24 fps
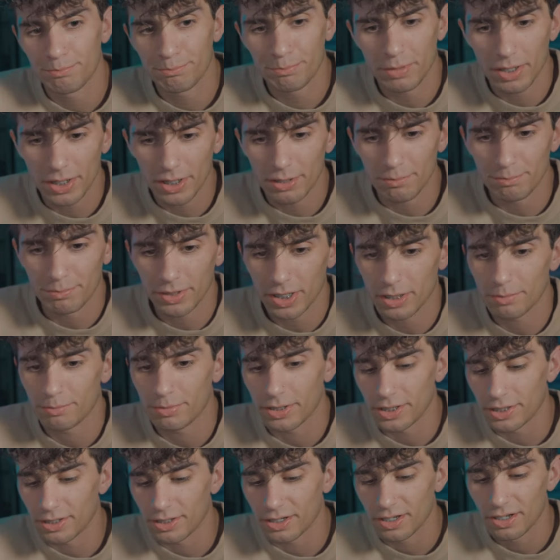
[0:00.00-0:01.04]
But Big
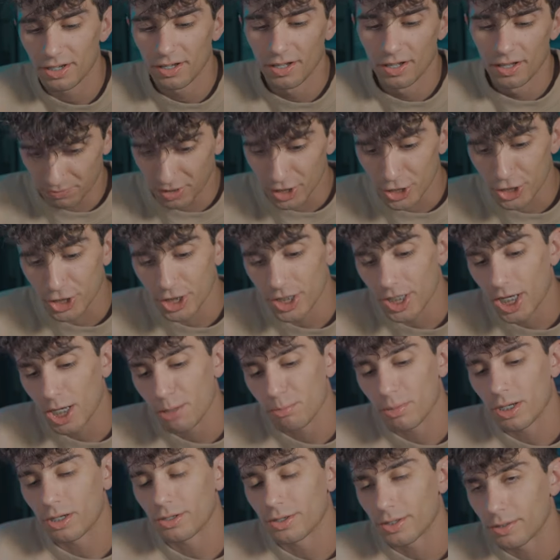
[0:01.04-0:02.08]
B, she
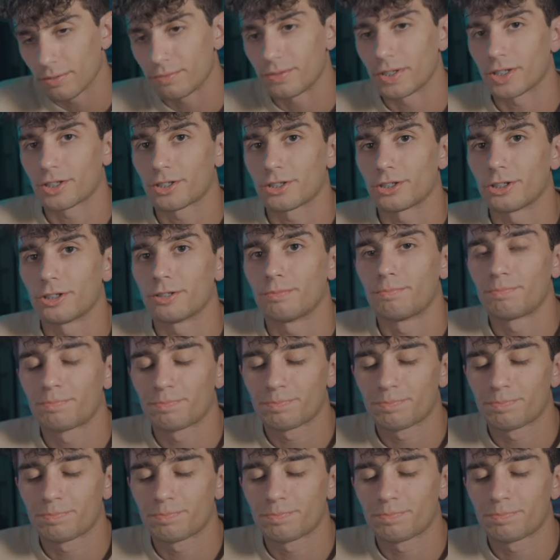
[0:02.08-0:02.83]
came out the victor